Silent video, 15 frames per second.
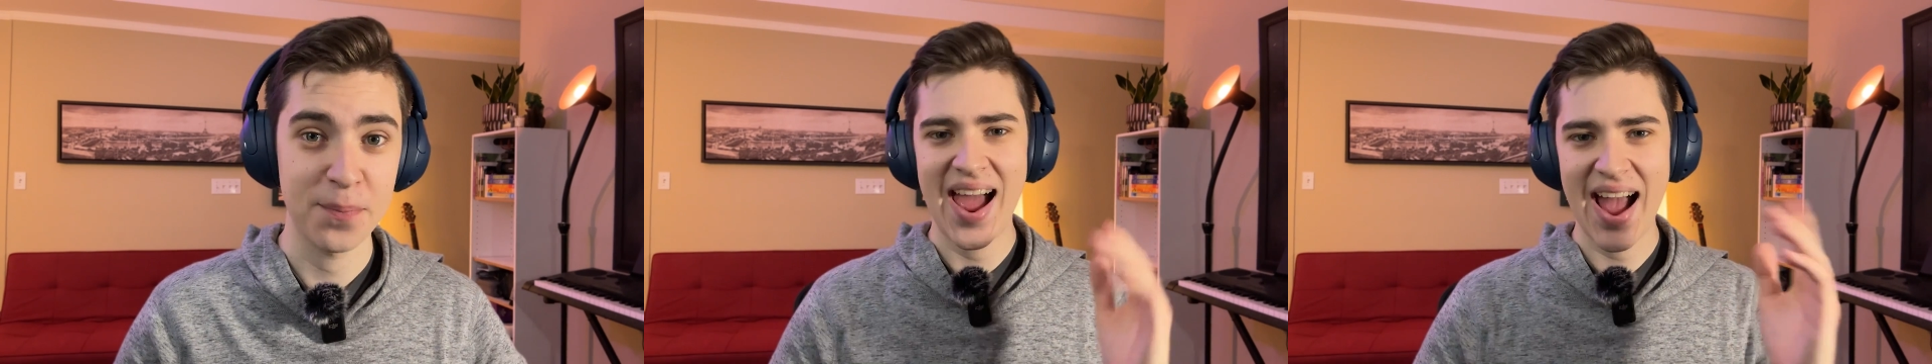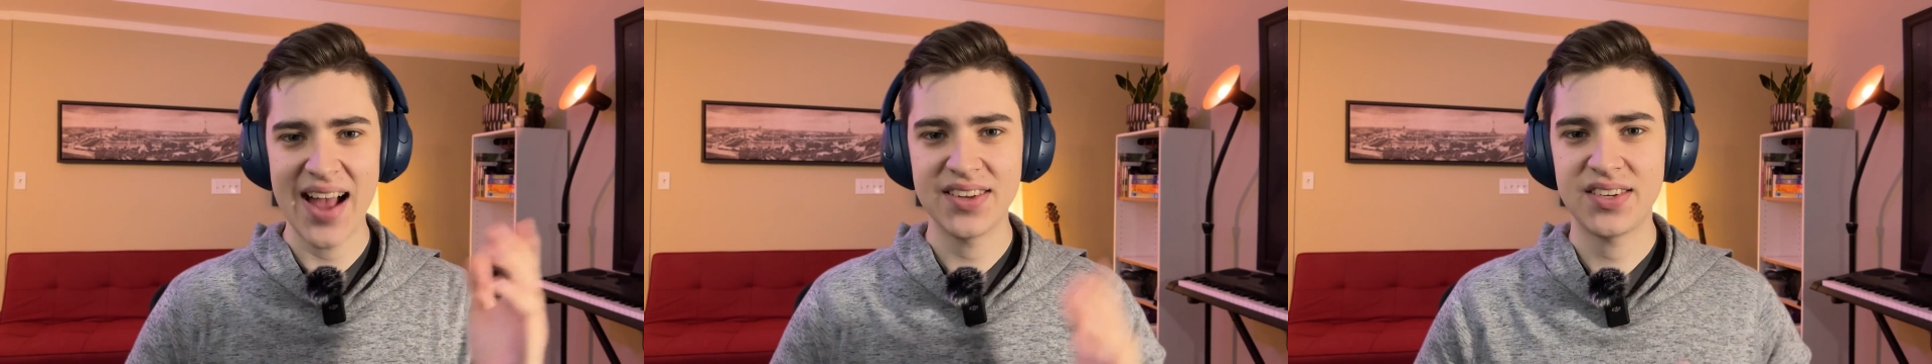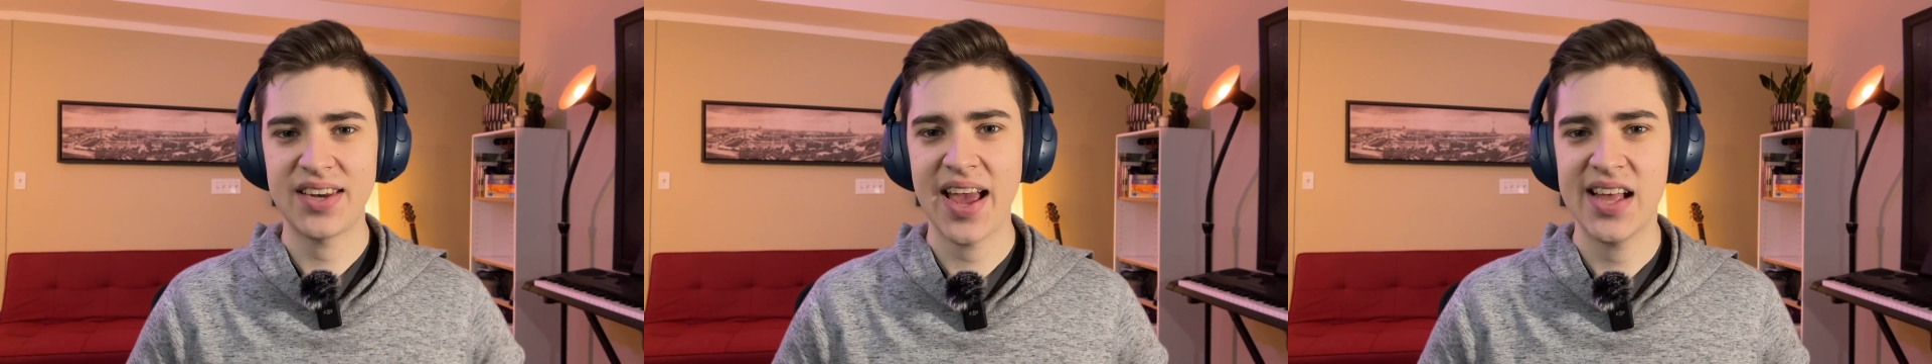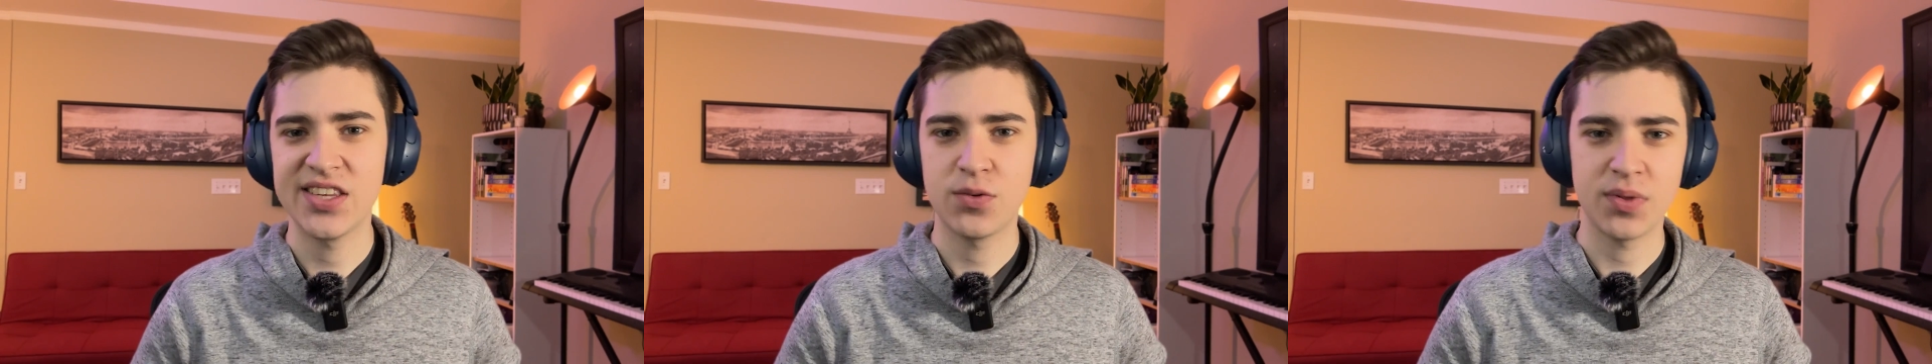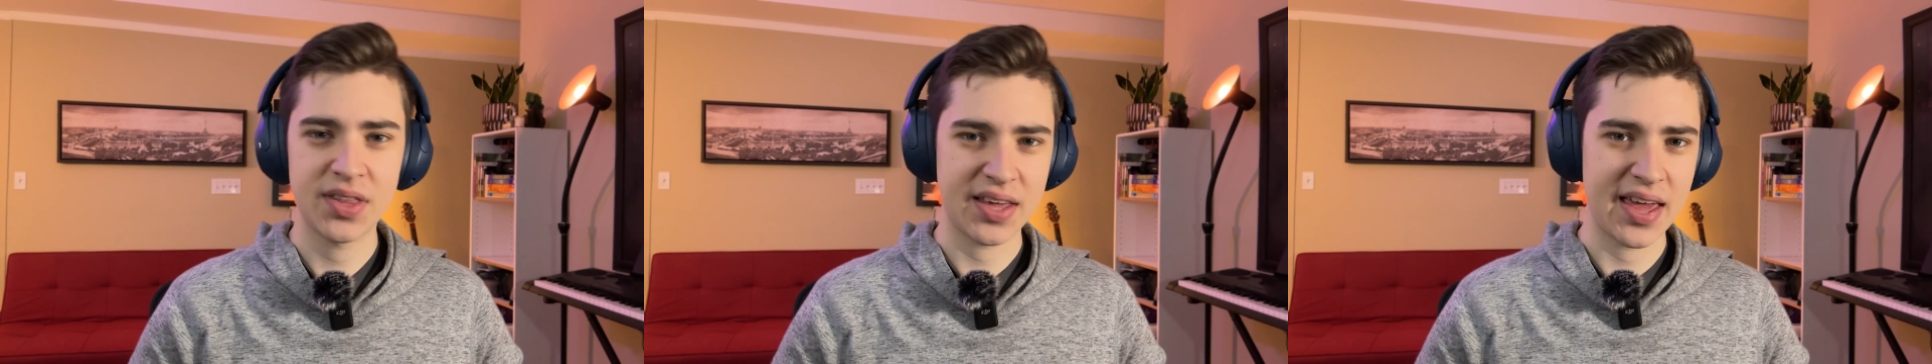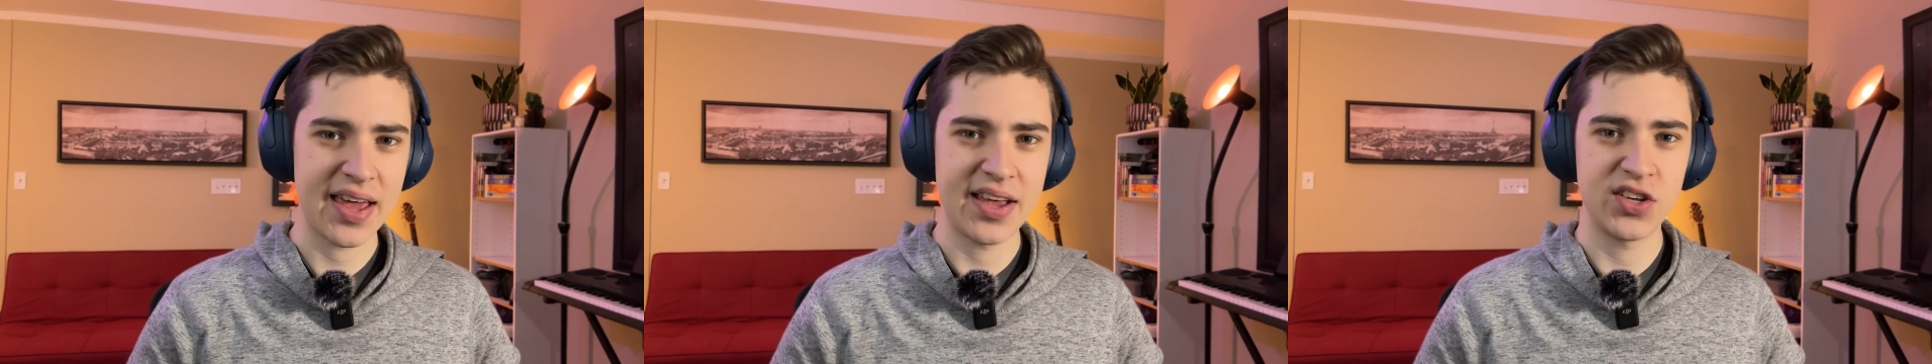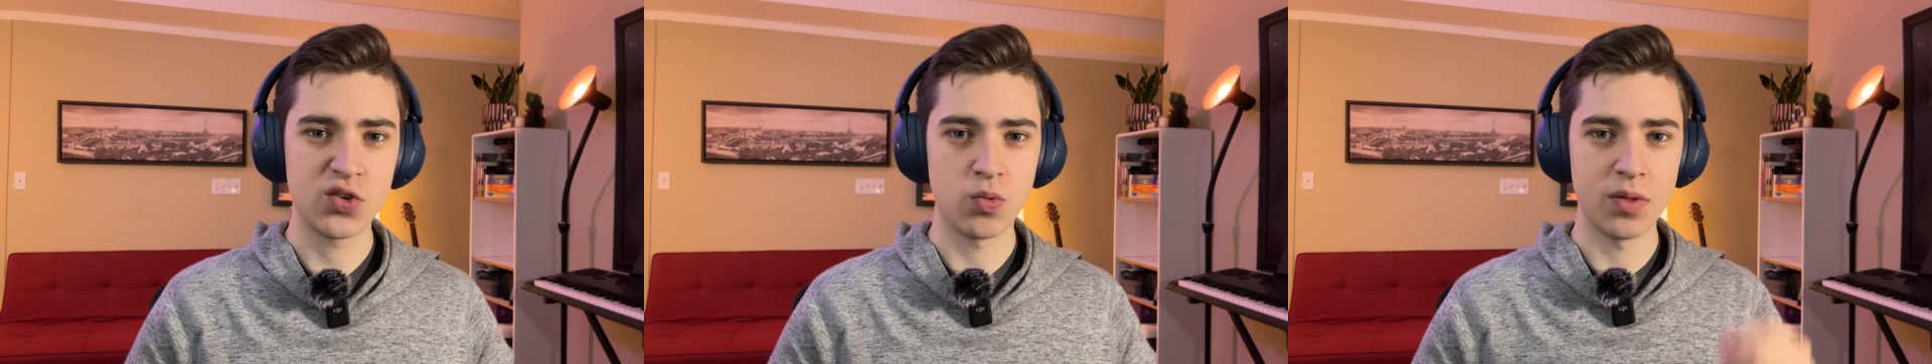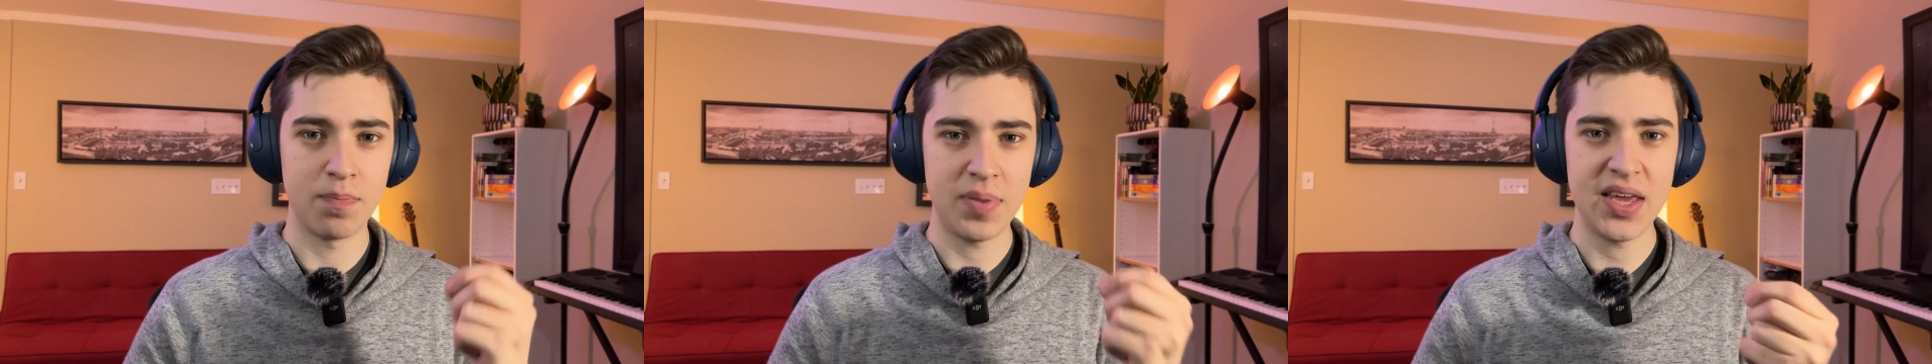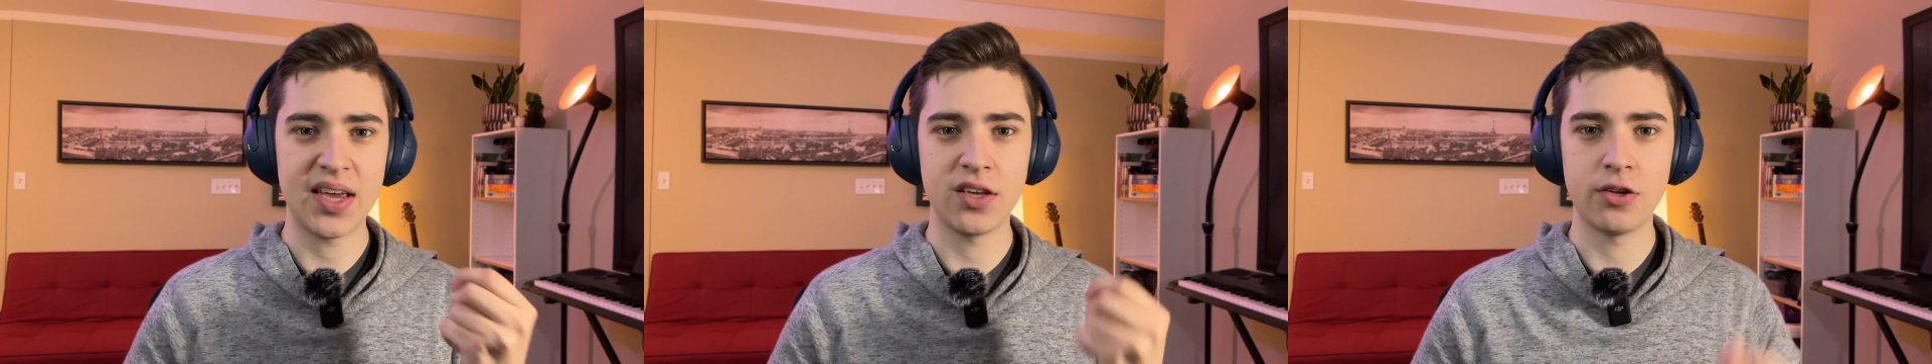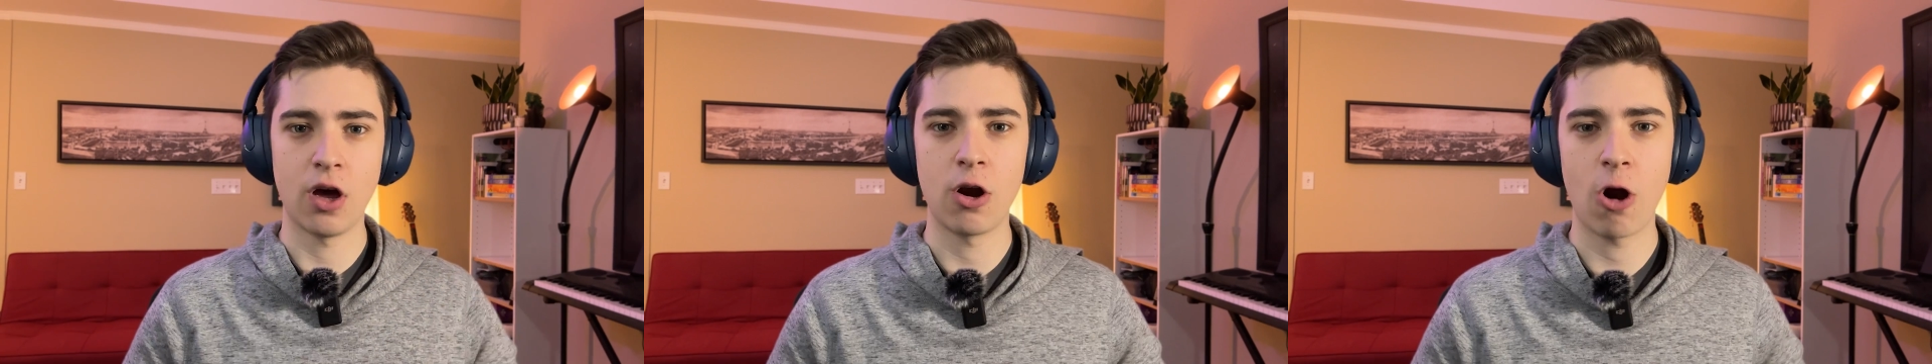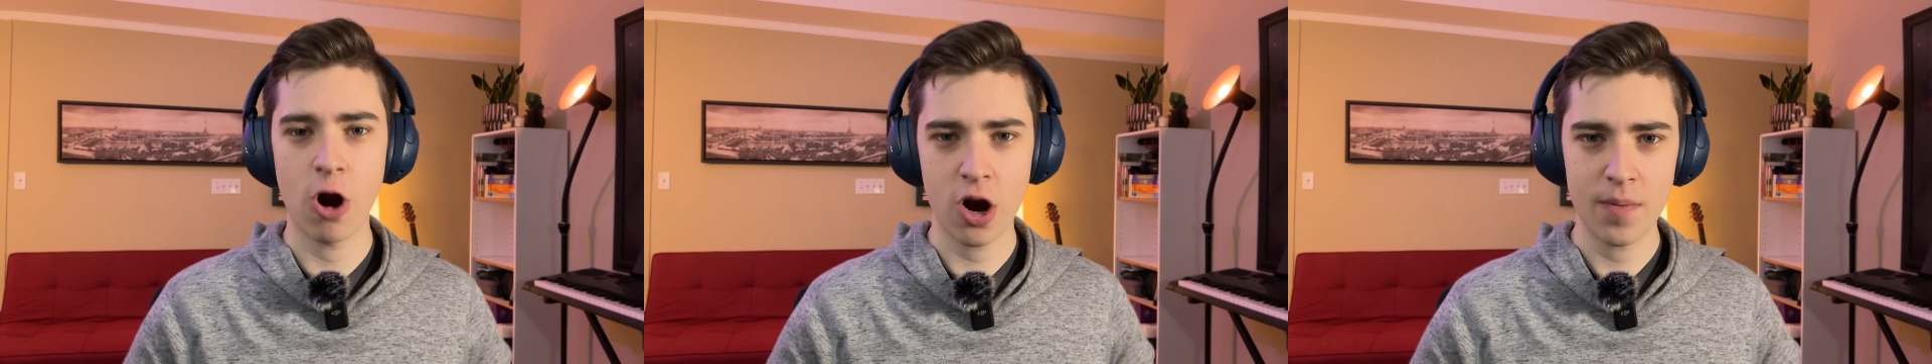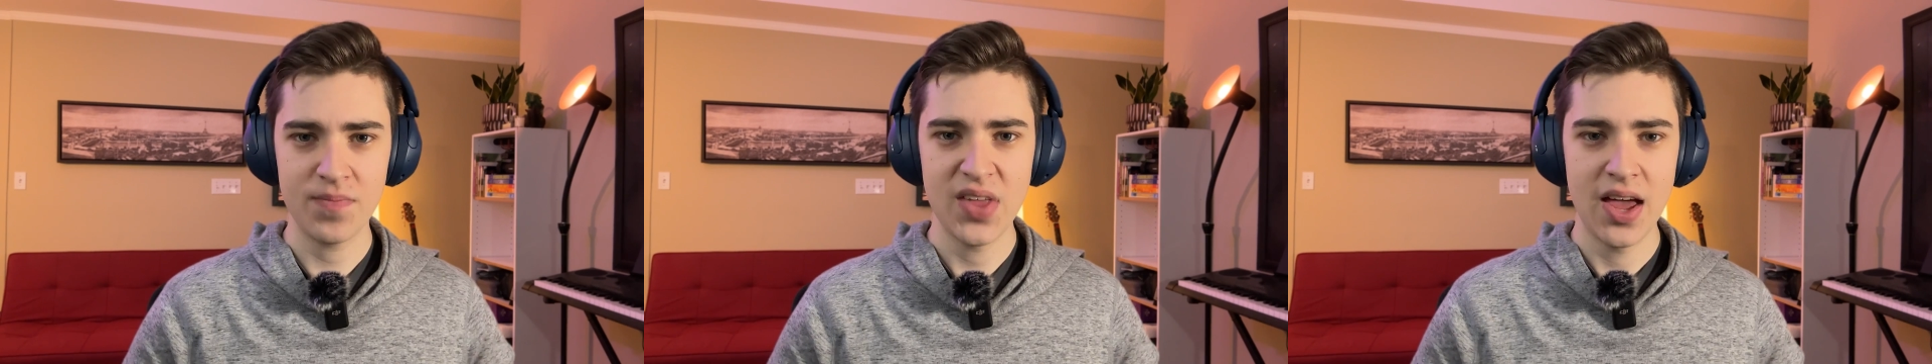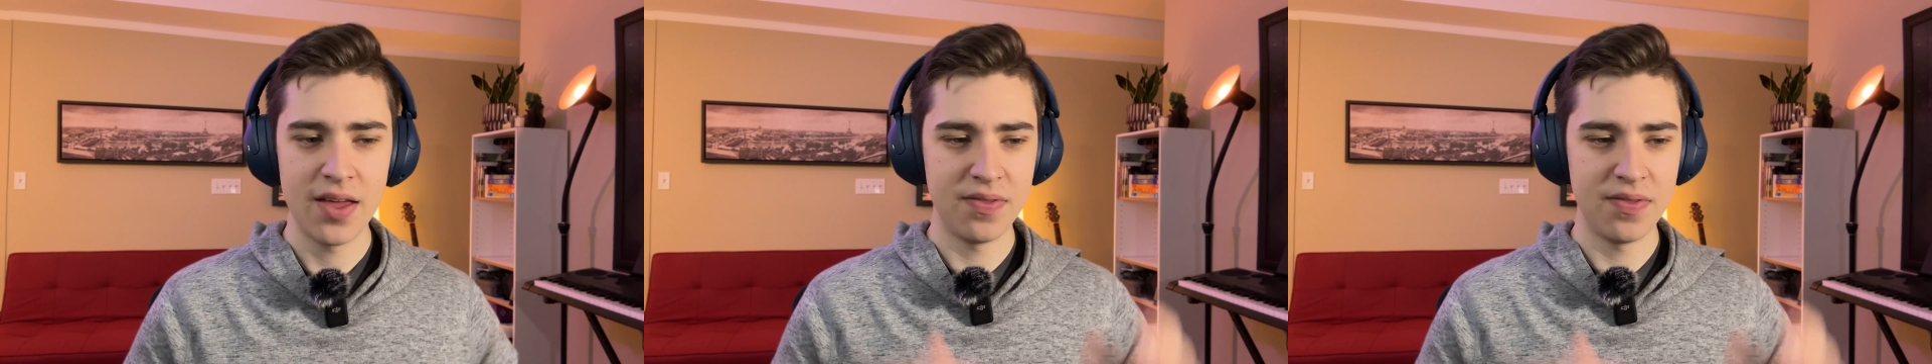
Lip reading: As stands with the case with Pika.art,